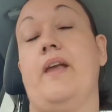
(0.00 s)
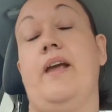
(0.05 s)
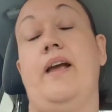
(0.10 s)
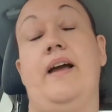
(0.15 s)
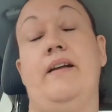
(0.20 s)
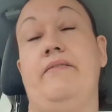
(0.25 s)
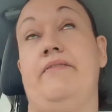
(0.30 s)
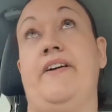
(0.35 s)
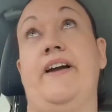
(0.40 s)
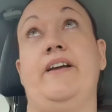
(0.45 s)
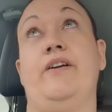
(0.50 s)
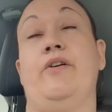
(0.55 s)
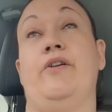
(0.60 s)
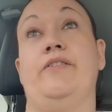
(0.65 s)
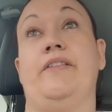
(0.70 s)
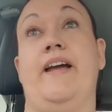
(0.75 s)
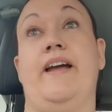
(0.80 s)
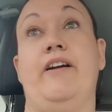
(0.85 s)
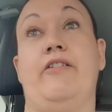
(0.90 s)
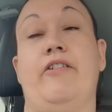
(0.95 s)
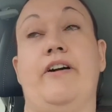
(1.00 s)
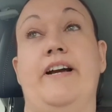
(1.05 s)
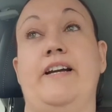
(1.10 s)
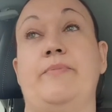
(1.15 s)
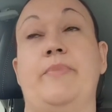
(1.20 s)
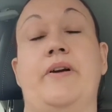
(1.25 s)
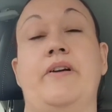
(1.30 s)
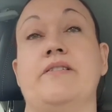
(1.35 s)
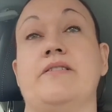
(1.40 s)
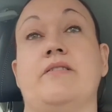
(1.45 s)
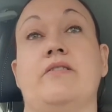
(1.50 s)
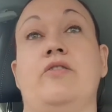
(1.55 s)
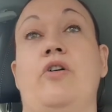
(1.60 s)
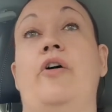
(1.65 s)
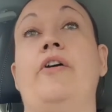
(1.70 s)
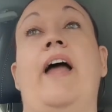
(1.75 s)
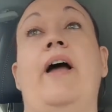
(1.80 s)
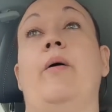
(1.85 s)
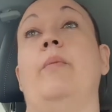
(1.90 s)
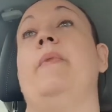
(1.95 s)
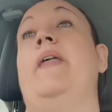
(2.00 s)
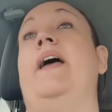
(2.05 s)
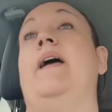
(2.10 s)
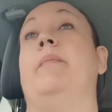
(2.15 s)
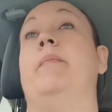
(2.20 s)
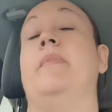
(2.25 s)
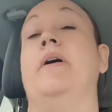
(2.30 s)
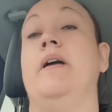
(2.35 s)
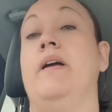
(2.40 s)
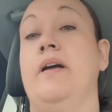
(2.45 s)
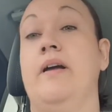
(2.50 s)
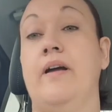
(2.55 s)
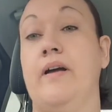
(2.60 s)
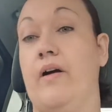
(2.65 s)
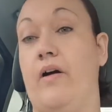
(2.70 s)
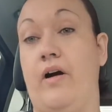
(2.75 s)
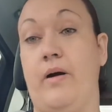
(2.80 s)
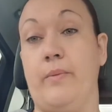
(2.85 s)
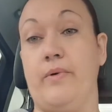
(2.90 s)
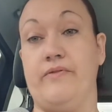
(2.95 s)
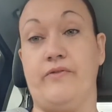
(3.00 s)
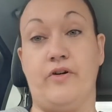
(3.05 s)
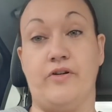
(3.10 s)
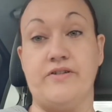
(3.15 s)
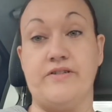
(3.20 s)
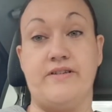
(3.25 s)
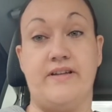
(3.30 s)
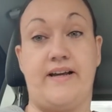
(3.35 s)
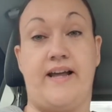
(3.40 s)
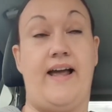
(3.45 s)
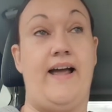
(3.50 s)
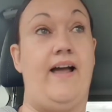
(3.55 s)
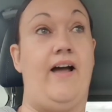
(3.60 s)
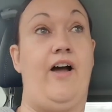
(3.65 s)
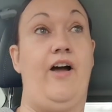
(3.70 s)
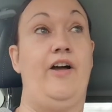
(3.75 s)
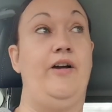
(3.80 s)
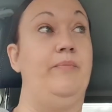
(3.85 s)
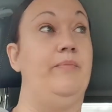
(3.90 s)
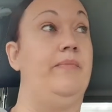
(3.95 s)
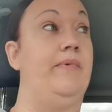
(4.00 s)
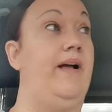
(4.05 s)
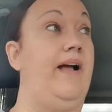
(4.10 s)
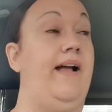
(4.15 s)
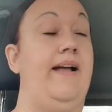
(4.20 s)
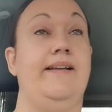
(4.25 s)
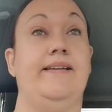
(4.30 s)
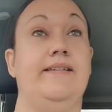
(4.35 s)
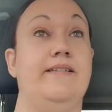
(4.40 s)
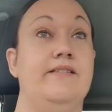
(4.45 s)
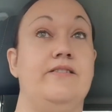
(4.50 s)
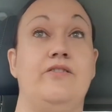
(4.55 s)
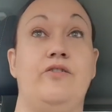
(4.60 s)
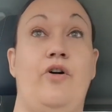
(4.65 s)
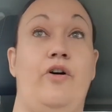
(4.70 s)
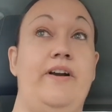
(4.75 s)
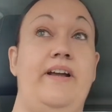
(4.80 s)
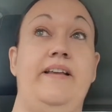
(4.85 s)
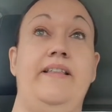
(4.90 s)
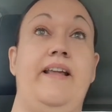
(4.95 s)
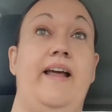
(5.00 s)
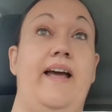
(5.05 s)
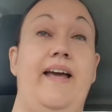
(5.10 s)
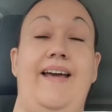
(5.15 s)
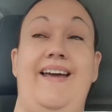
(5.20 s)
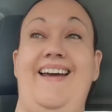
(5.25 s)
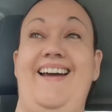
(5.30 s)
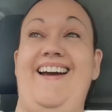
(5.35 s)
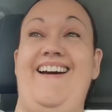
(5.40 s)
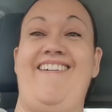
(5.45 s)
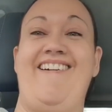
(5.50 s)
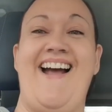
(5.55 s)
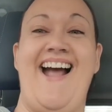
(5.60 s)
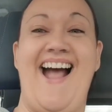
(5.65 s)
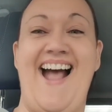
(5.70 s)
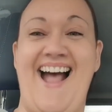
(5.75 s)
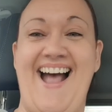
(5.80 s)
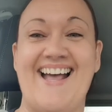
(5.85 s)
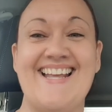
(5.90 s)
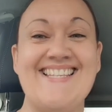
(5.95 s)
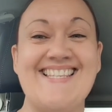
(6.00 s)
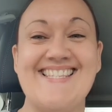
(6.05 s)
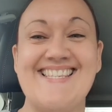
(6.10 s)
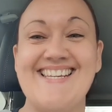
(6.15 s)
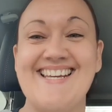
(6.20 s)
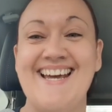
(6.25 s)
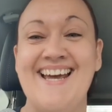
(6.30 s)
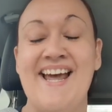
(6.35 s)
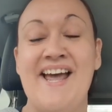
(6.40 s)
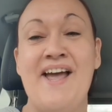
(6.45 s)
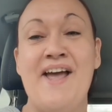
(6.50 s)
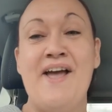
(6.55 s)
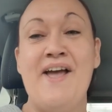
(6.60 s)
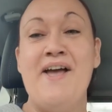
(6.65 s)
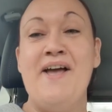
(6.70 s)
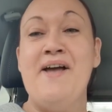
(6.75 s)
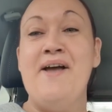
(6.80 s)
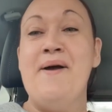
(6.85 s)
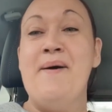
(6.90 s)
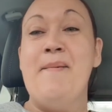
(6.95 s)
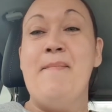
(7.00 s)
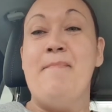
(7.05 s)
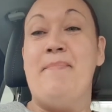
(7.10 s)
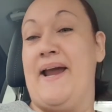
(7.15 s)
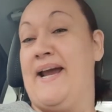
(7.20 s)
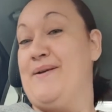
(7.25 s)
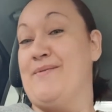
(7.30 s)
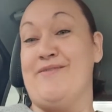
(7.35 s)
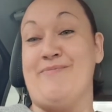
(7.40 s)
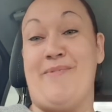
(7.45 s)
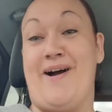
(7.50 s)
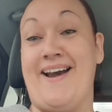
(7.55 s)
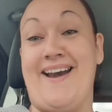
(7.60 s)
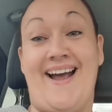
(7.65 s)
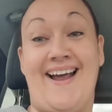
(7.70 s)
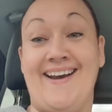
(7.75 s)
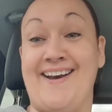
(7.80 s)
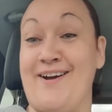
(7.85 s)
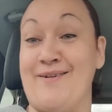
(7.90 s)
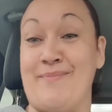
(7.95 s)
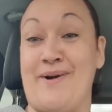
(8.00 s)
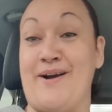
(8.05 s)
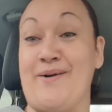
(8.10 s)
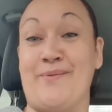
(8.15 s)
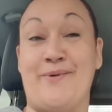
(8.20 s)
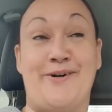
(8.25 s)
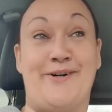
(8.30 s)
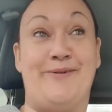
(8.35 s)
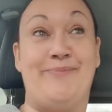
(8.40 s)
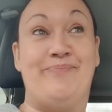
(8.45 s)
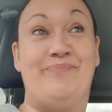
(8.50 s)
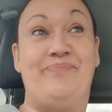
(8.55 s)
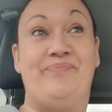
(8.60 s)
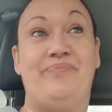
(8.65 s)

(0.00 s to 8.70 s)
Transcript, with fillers: And thank God they agreed, because God help them, I would have gone to the care home and gone in there and been with my nan no matter what.